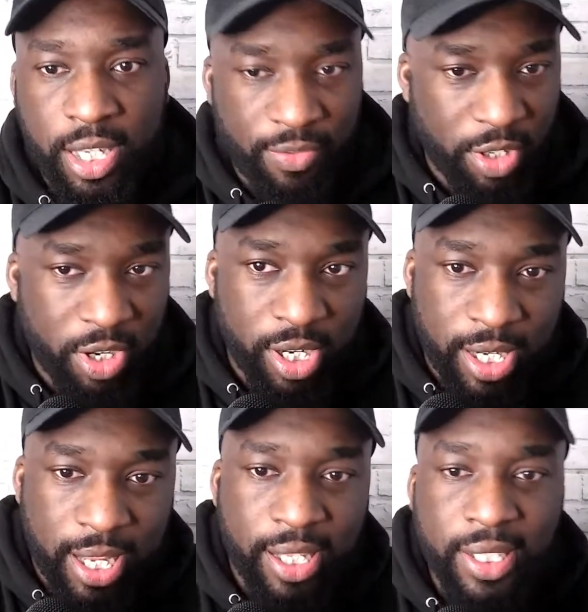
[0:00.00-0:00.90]
leave, like
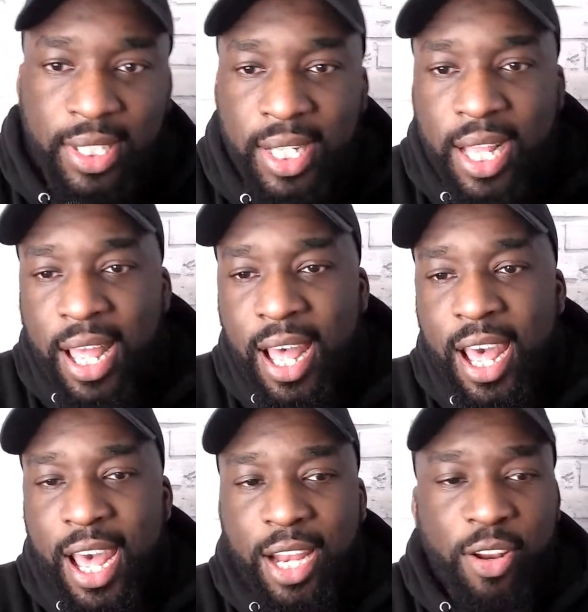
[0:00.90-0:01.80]

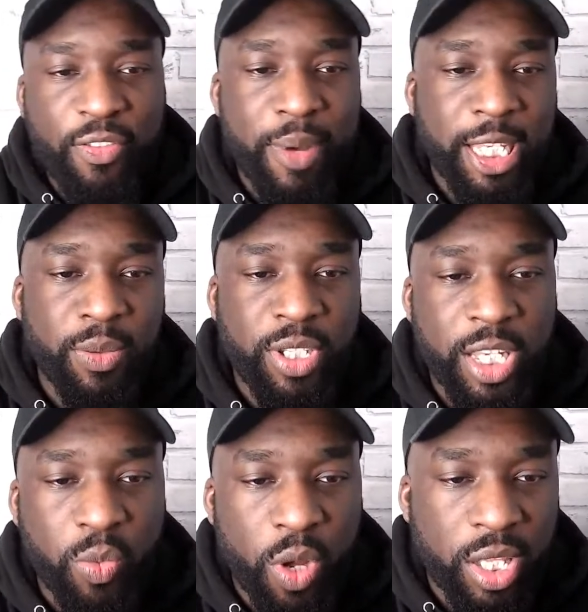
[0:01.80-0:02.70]
that. Love for Basketball
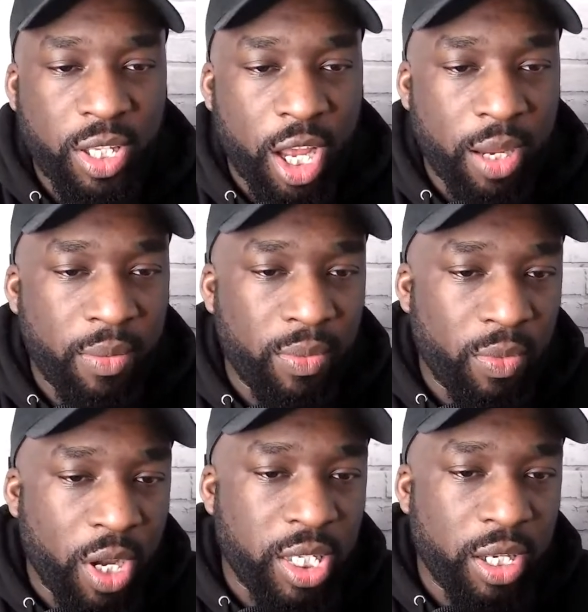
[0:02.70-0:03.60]
says, what
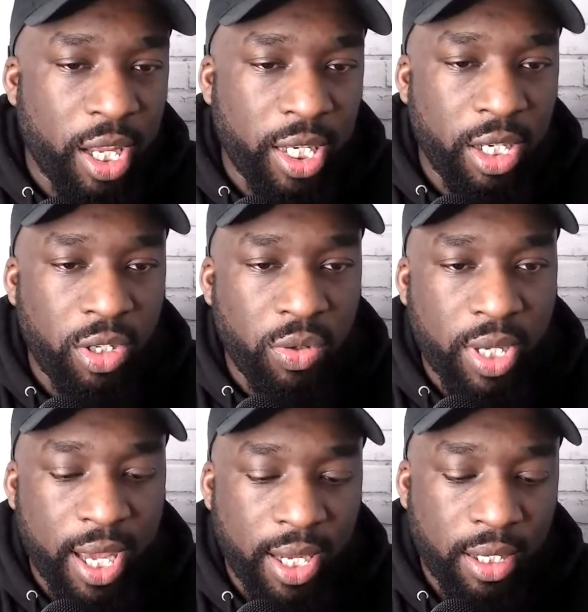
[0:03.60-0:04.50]
is it like in the
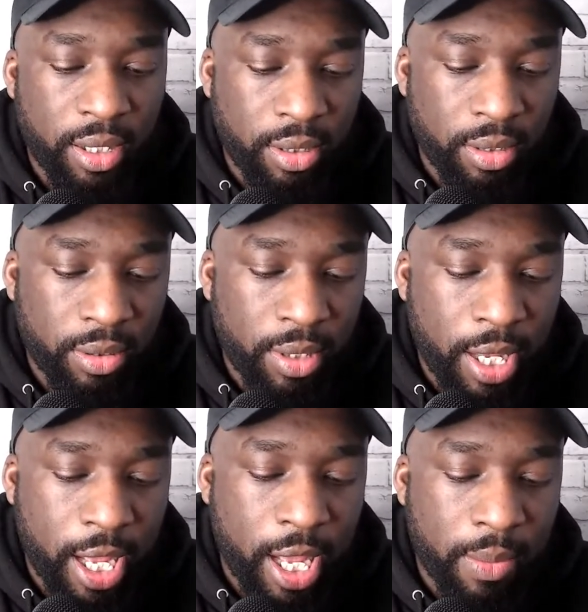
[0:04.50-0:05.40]
UK?
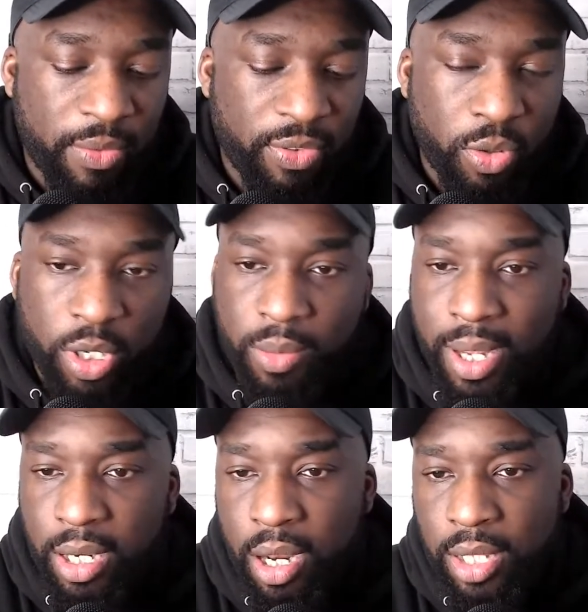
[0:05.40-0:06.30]
If you're talking
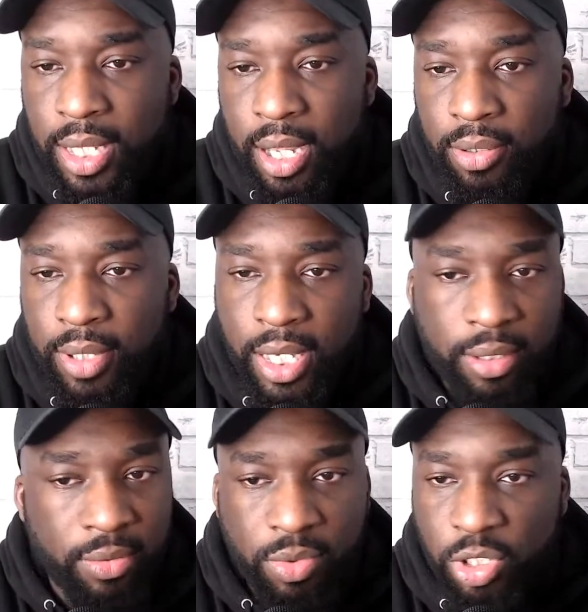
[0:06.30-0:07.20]
about the lockdown,
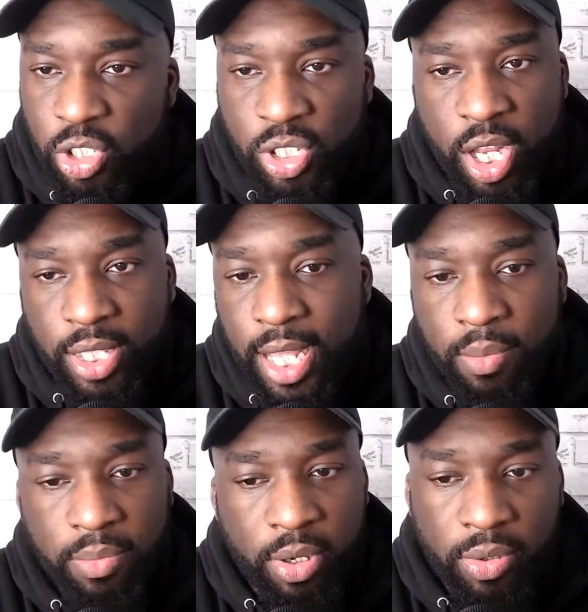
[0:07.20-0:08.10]
then it's just lockdown,
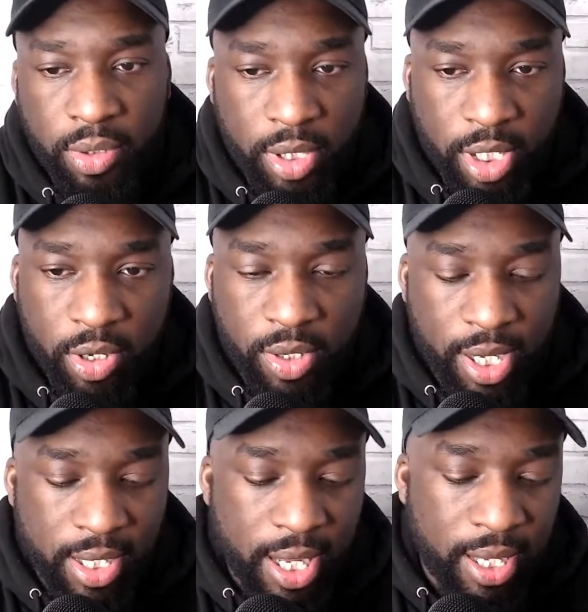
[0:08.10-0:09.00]
bro.
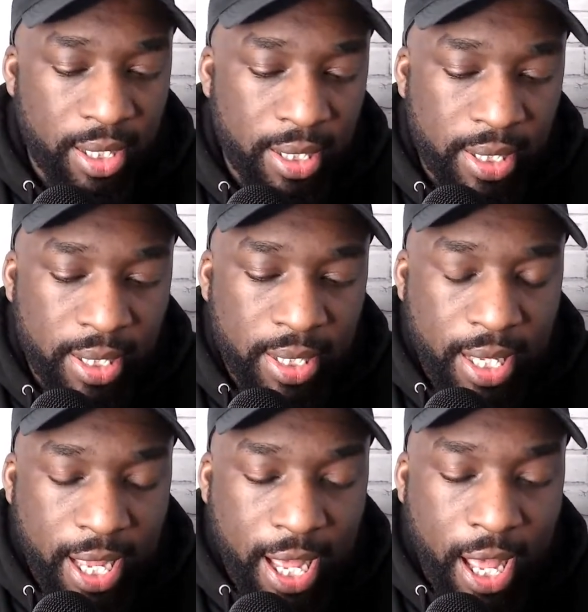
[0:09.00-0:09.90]
Like that.
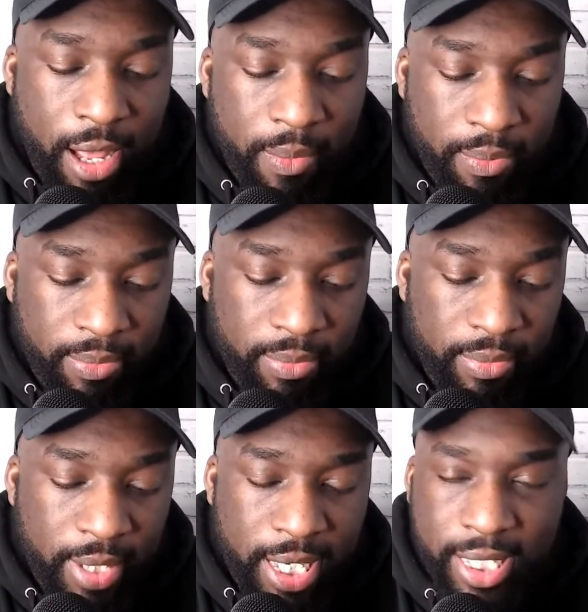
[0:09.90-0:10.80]

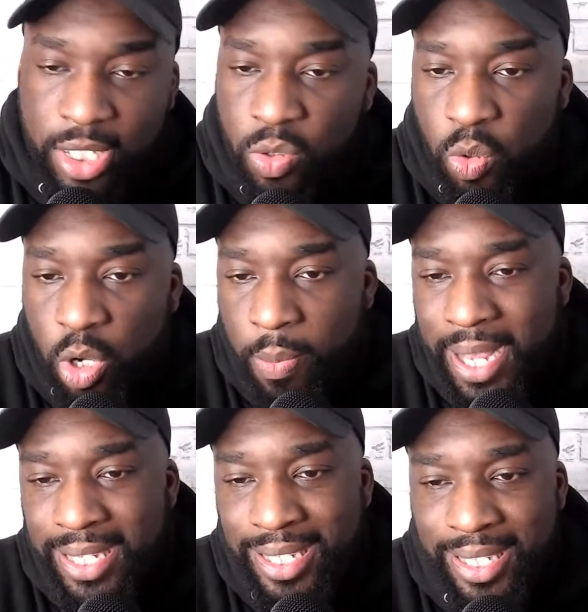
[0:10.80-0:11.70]
And it's
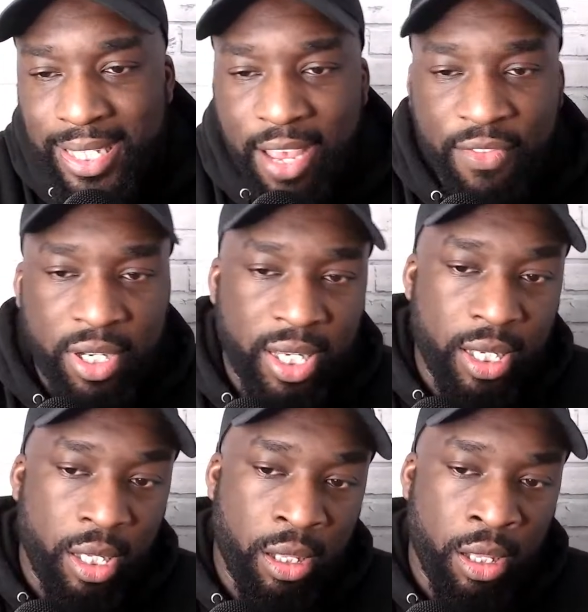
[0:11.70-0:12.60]
7:15 here.